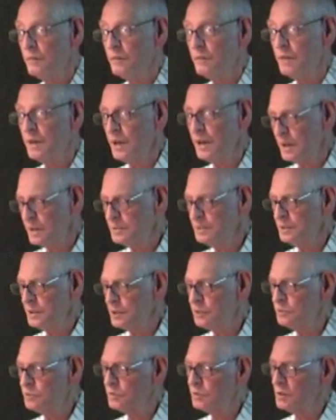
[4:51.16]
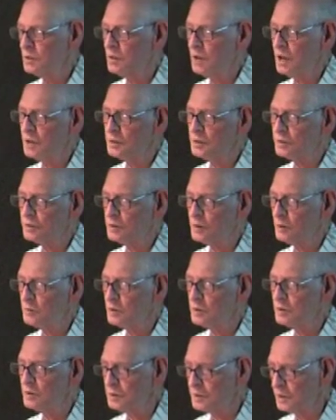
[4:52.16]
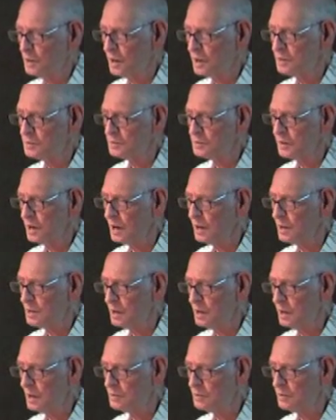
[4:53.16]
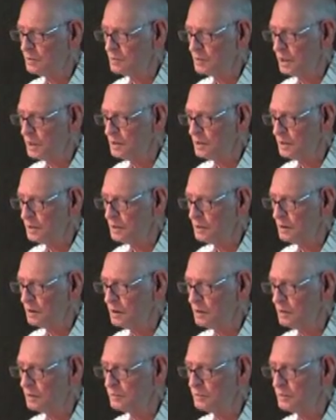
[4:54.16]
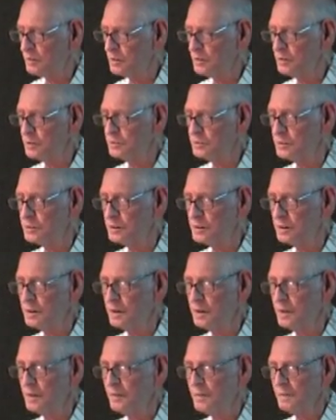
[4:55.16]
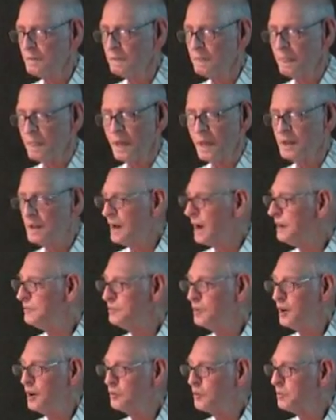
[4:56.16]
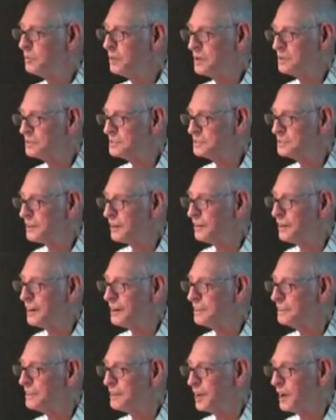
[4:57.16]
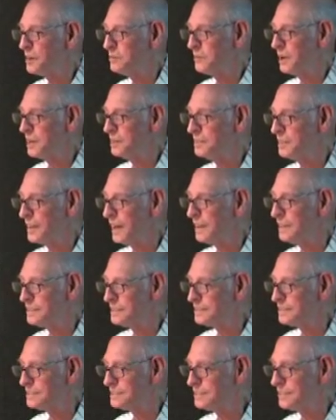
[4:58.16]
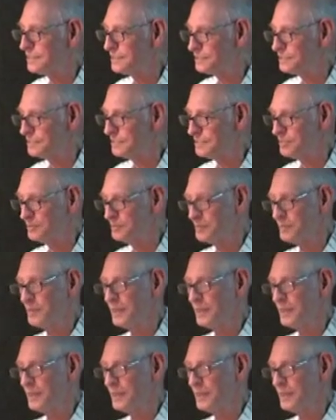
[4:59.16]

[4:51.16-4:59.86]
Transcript: The antiques were a lot of trouble to dust. I had a lot of ornately carved furniture. And I've never been sorry that I made that decision.